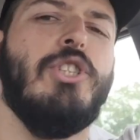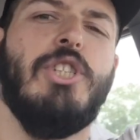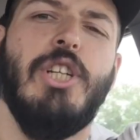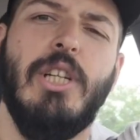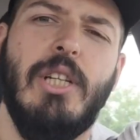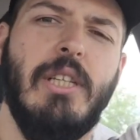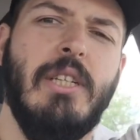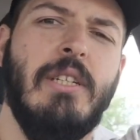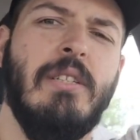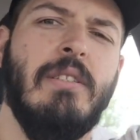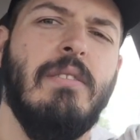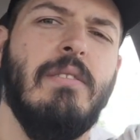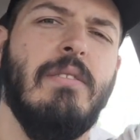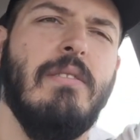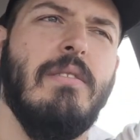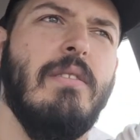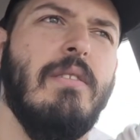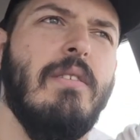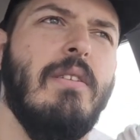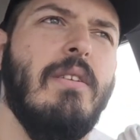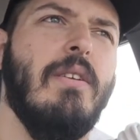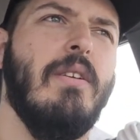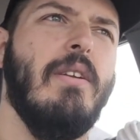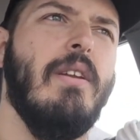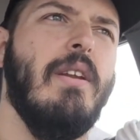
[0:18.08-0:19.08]
Chilling,
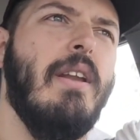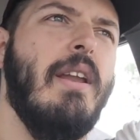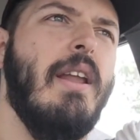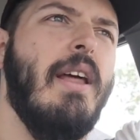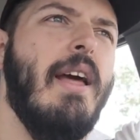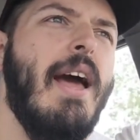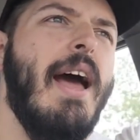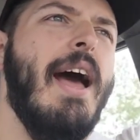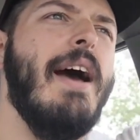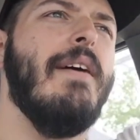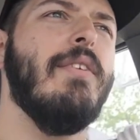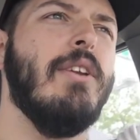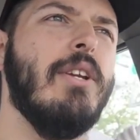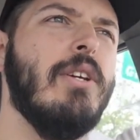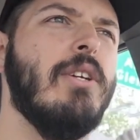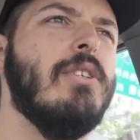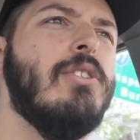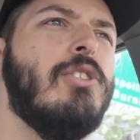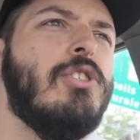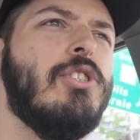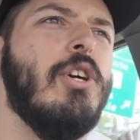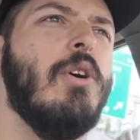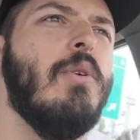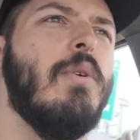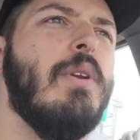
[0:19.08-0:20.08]
having a
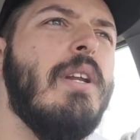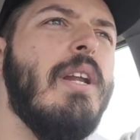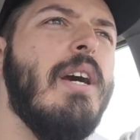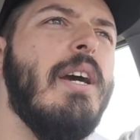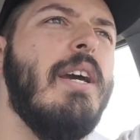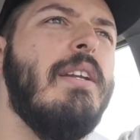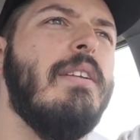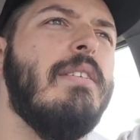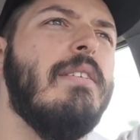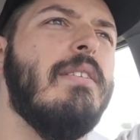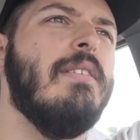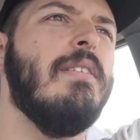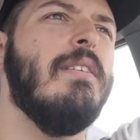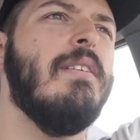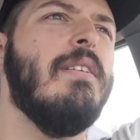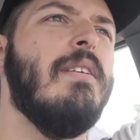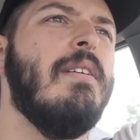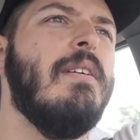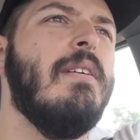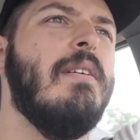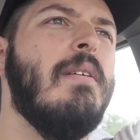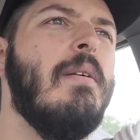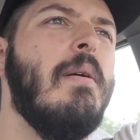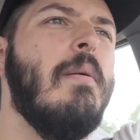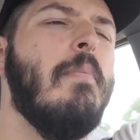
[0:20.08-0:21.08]
good show tonight.
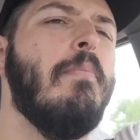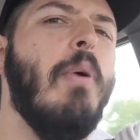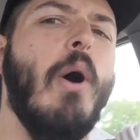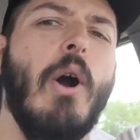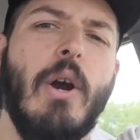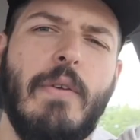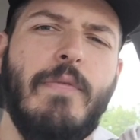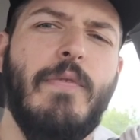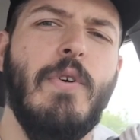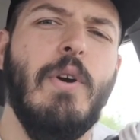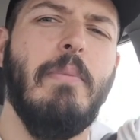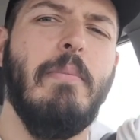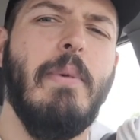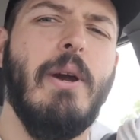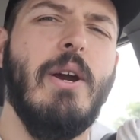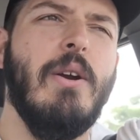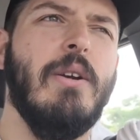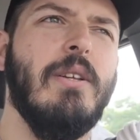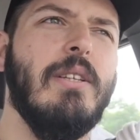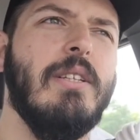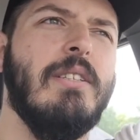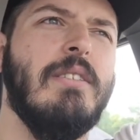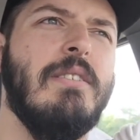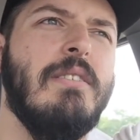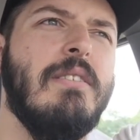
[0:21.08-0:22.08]
Parkville,
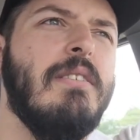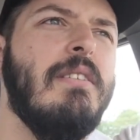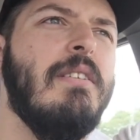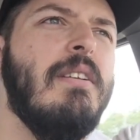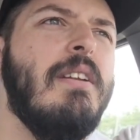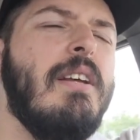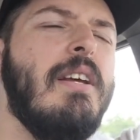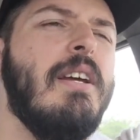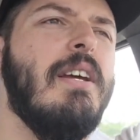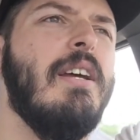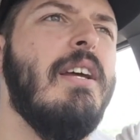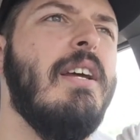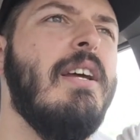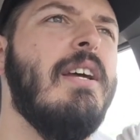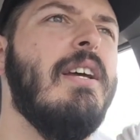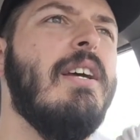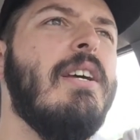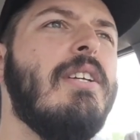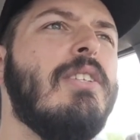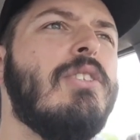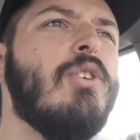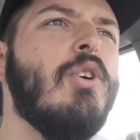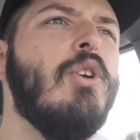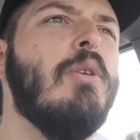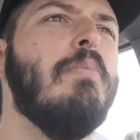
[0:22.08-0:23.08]
Maryland.
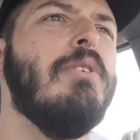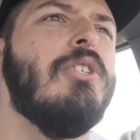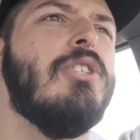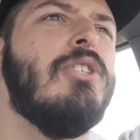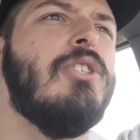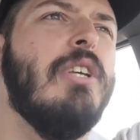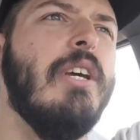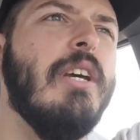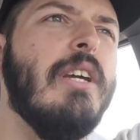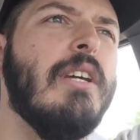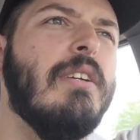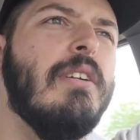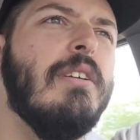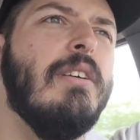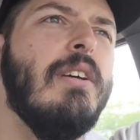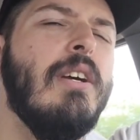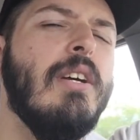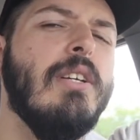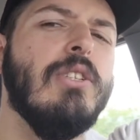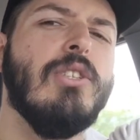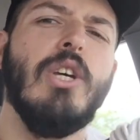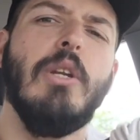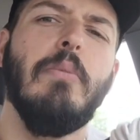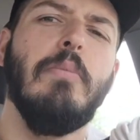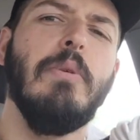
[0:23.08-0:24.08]
It's gonna be sick.
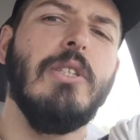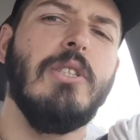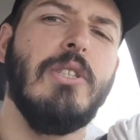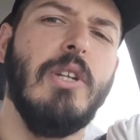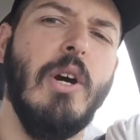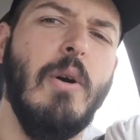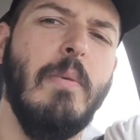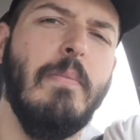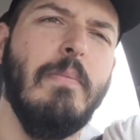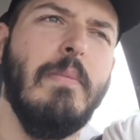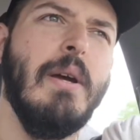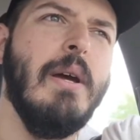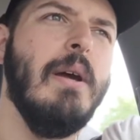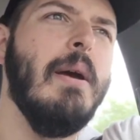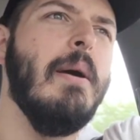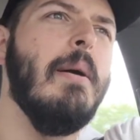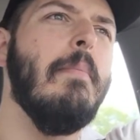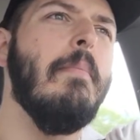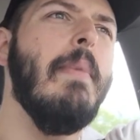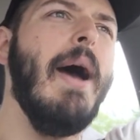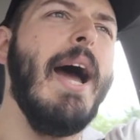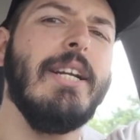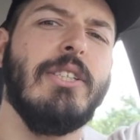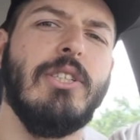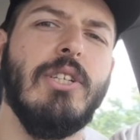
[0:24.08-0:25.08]
It's gonna be dope.
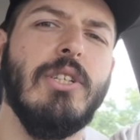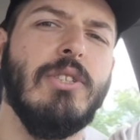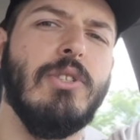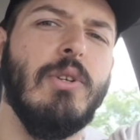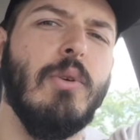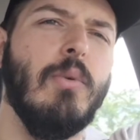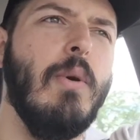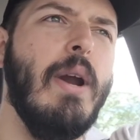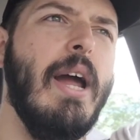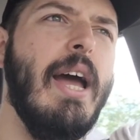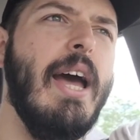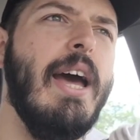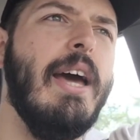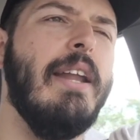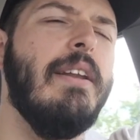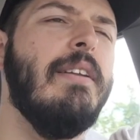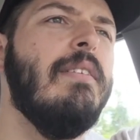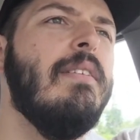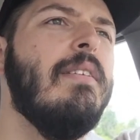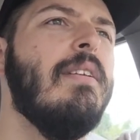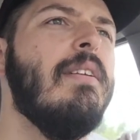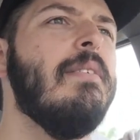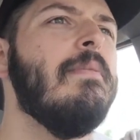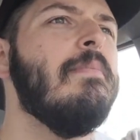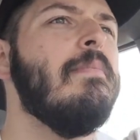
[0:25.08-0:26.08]
Matches are rad.
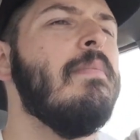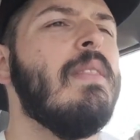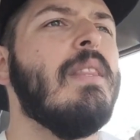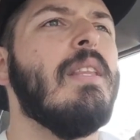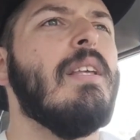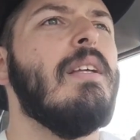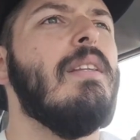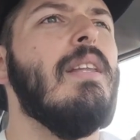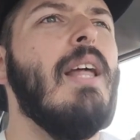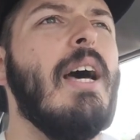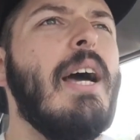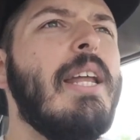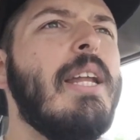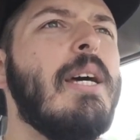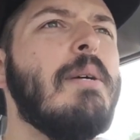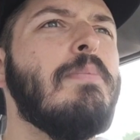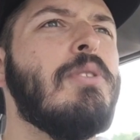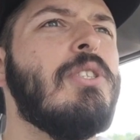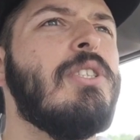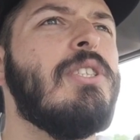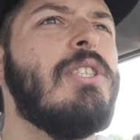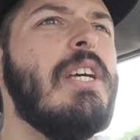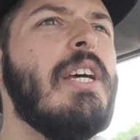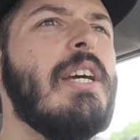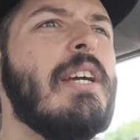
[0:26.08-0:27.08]
Lineup
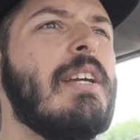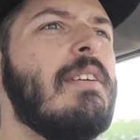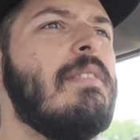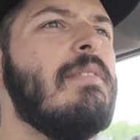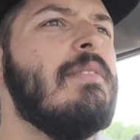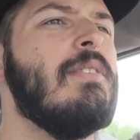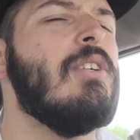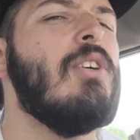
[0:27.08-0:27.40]
sick.